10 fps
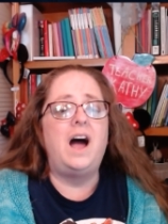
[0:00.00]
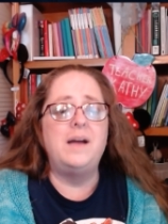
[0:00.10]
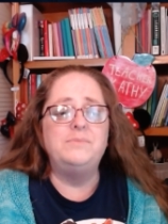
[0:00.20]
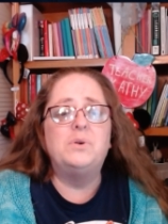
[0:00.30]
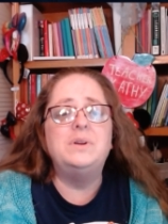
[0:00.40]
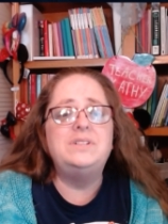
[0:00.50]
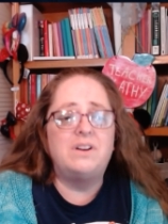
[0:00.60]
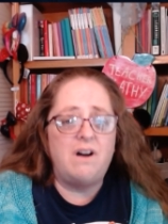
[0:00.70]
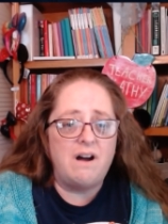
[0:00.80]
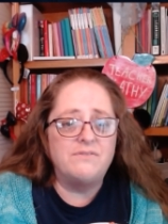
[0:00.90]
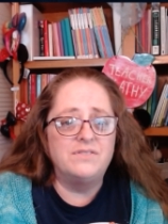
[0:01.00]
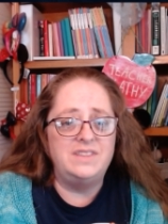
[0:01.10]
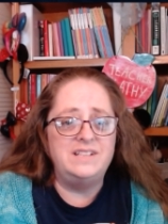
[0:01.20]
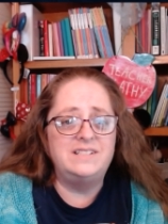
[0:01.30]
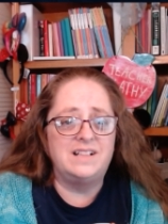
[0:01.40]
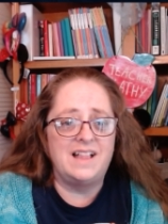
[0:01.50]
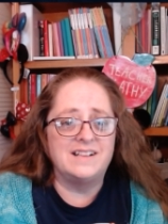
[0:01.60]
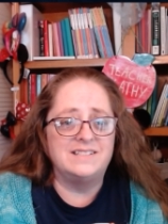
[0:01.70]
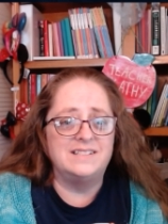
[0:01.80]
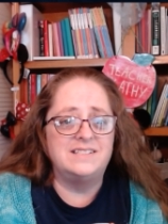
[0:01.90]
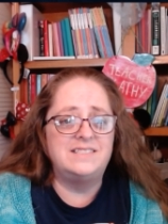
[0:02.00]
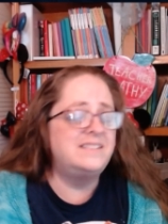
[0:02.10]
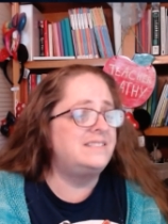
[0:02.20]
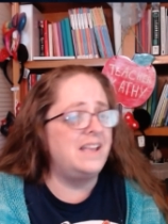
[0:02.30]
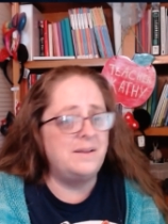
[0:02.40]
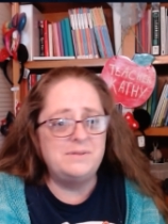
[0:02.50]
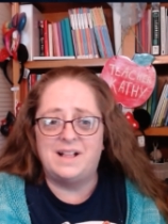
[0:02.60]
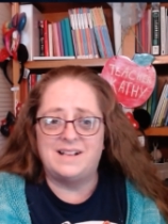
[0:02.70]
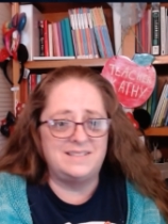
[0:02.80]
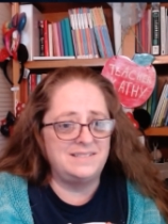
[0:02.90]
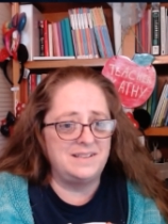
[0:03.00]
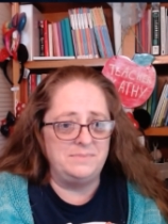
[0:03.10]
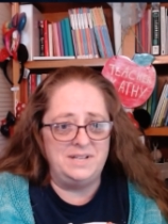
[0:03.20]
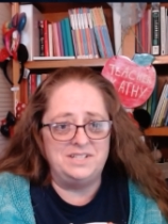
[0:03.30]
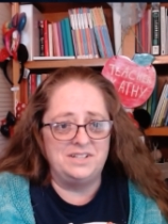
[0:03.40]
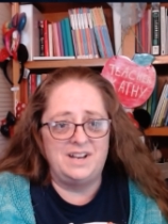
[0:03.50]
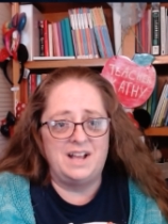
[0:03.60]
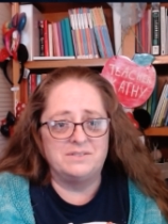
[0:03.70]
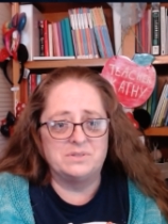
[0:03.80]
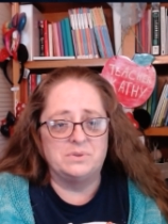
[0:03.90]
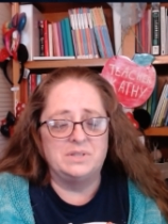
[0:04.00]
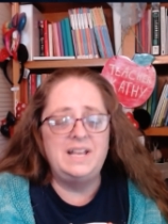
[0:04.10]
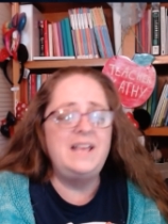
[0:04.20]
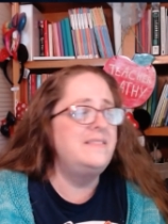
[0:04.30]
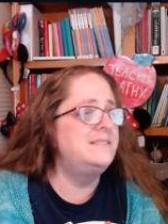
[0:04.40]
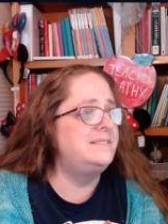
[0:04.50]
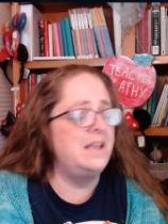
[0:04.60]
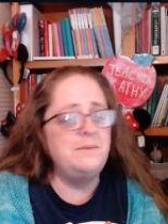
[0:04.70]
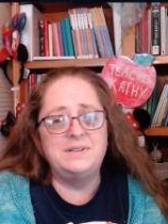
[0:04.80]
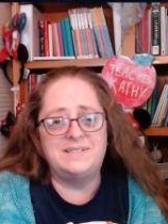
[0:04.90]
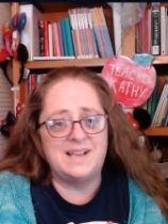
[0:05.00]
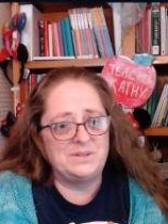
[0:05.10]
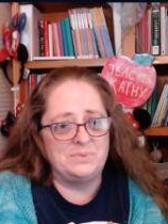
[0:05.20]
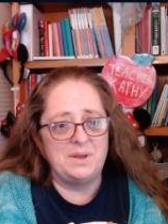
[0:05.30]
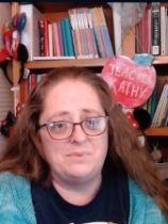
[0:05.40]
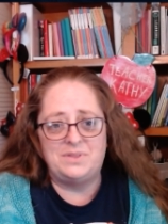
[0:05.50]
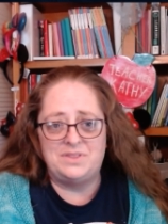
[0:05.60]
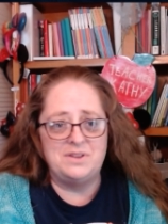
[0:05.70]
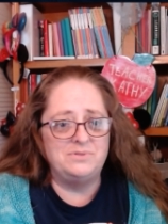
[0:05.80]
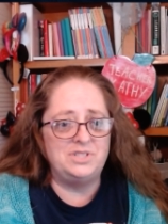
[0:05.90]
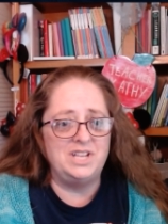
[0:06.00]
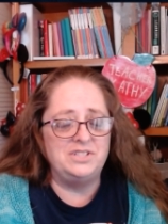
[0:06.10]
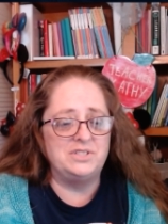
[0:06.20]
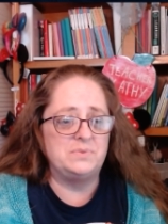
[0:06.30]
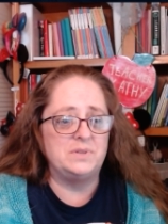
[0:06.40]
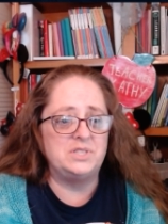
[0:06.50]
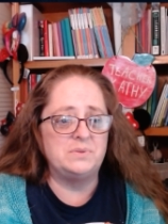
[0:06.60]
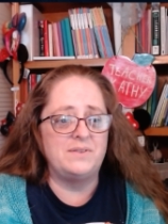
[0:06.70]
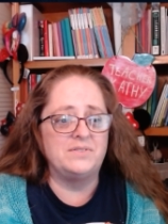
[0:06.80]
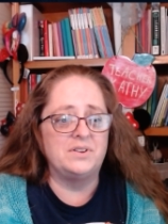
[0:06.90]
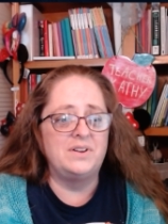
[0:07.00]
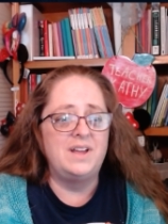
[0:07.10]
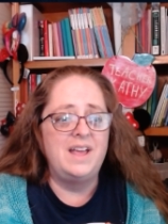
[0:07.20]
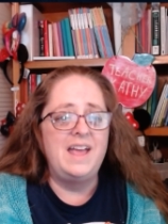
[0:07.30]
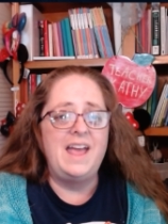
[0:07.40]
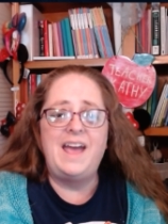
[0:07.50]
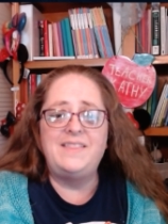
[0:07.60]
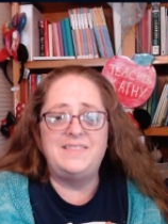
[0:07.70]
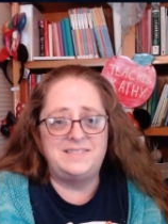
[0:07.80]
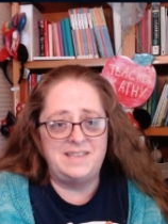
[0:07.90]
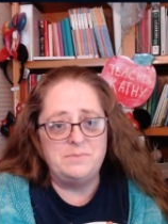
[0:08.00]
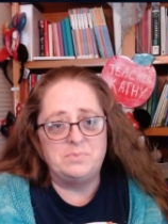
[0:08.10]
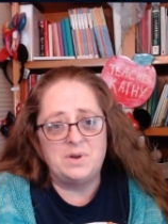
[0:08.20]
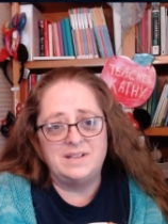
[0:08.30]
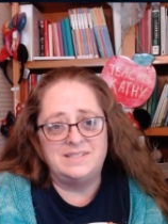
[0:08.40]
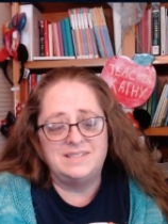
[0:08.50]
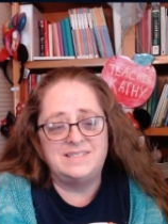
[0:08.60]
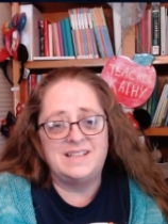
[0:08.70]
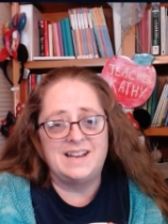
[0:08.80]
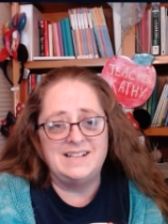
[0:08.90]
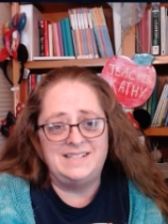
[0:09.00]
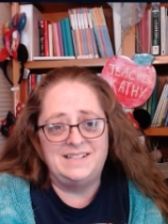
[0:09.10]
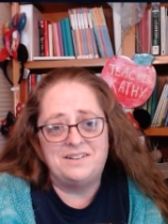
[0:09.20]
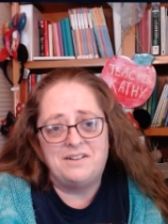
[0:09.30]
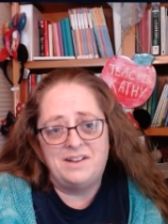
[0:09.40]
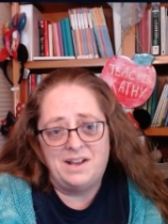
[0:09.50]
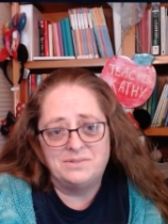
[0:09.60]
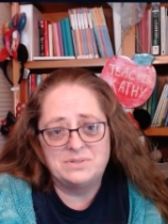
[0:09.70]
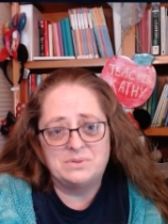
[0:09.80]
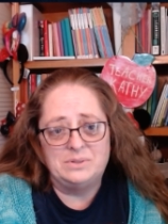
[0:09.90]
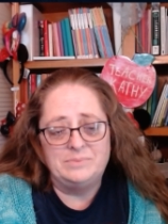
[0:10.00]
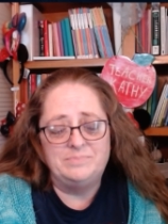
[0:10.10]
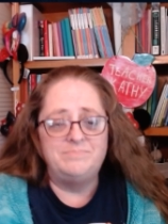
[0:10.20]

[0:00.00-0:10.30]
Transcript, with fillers: I'm going to offer these classes, the same classes I'm teaching on OutSchool, in the same exact way with no changes whatsoever at the same prices that I did on OutSchool.